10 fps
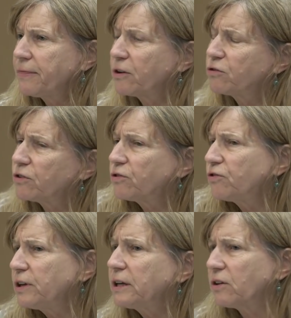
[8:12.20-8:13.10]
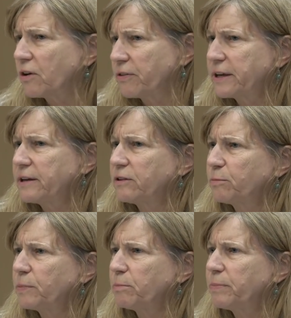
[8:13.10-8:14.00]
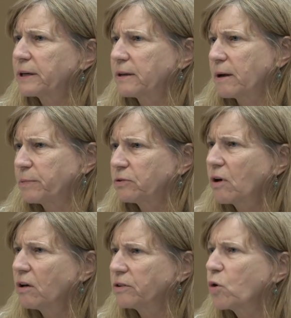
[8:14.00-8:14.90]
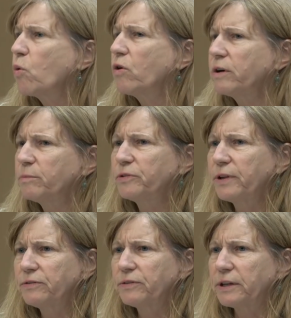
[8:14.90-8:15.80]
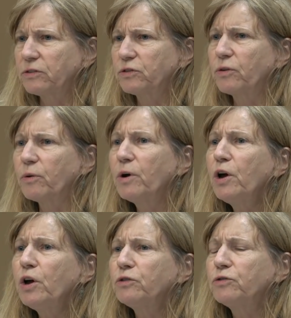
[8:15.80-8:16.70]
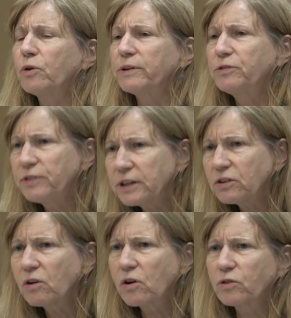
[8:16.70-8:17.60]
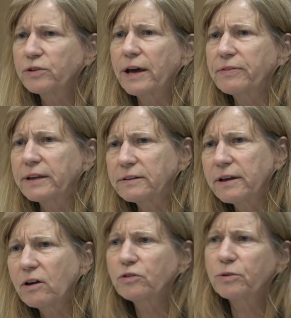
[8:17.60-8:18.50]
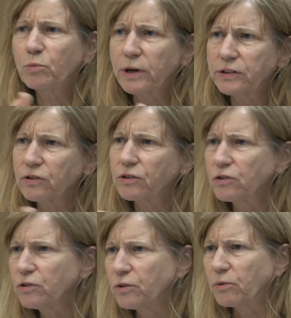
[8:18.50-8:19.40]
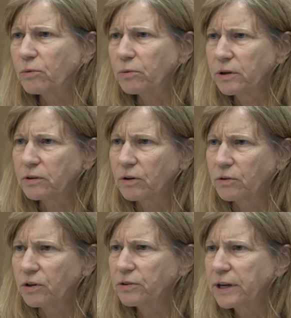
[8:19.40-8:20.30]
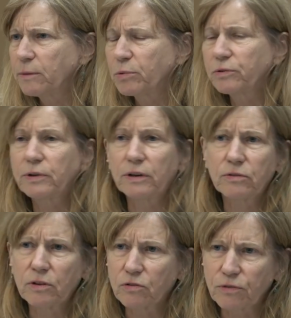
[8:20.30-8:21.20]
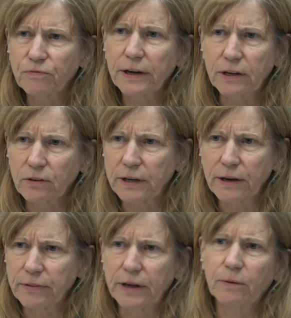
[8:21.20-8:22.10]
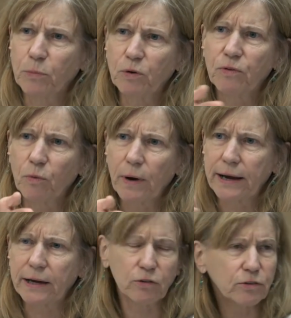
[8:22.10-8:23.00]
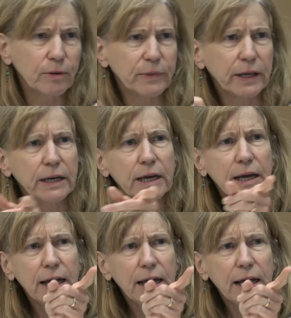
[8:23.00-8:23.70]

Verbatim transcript: There's a signal that has been picked up. It's called a quorum sensing. So, so a signal goes out that tells them what to do. You know, your neighbor says there's a fire down there, move away or something.